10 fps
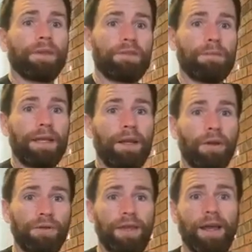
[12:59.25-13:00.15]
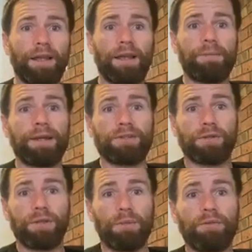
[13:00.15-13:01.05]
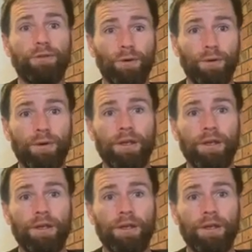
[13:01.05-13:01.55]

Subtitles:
to make it healthier and come back stronger than before?